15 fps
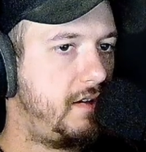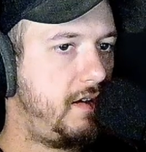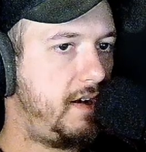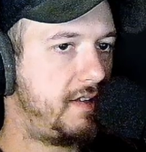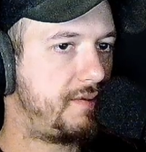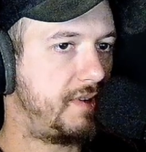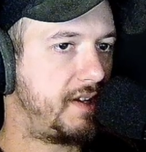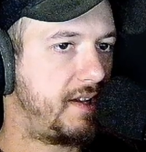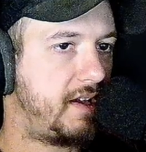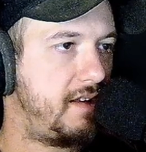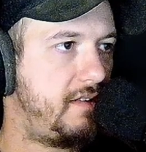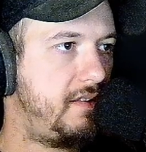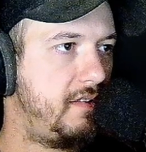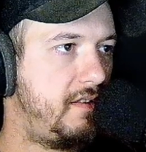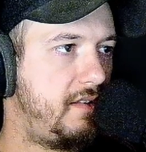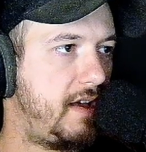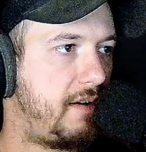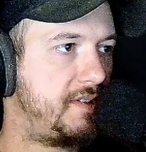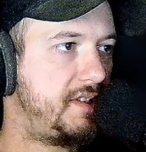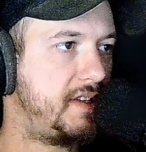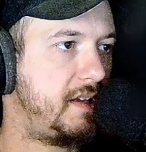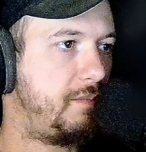It's really good. I
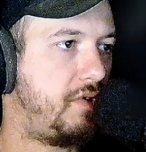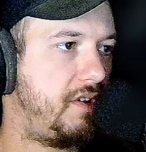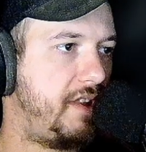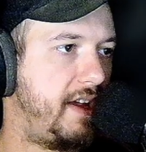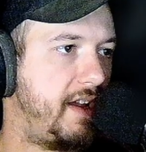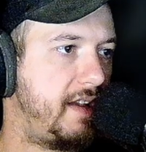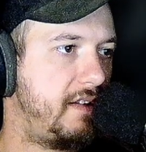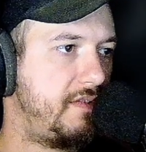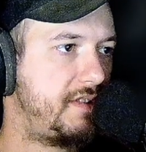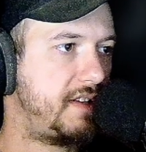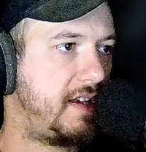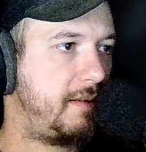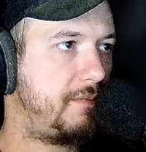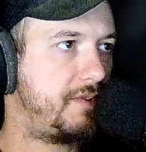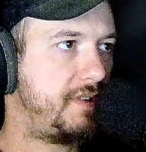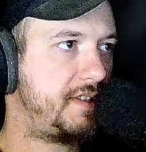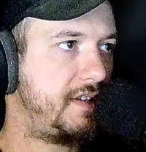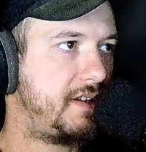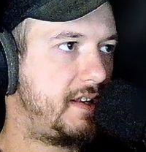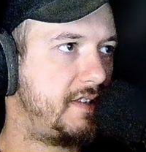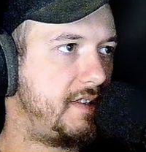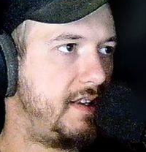would say boiled egg, same
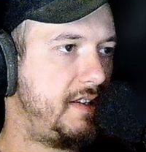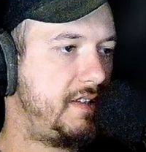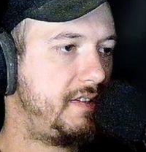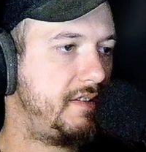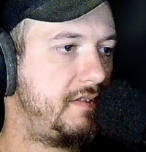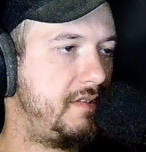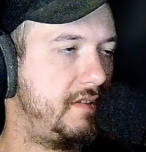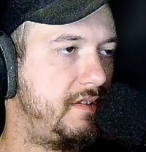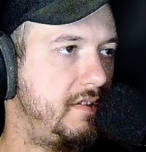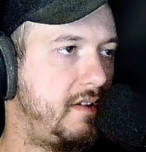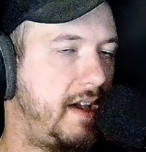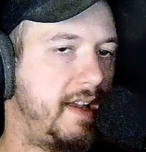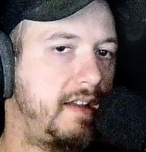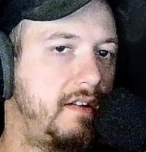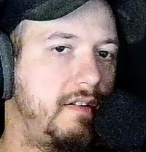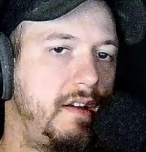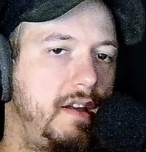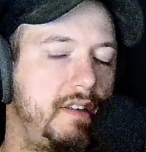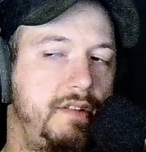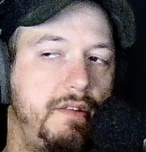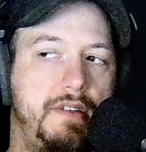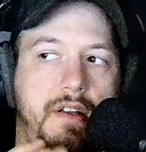reason as this. Like
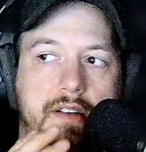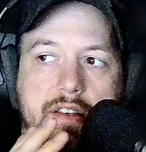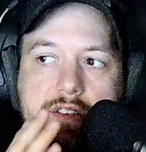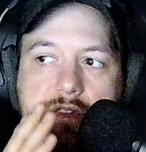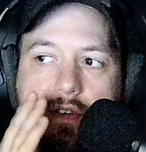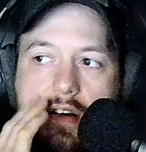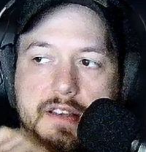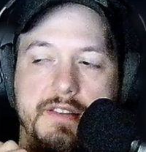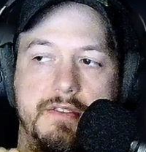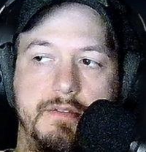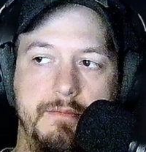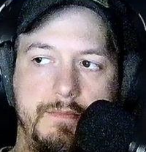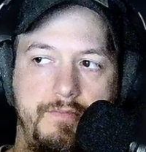so in Darkness Falls,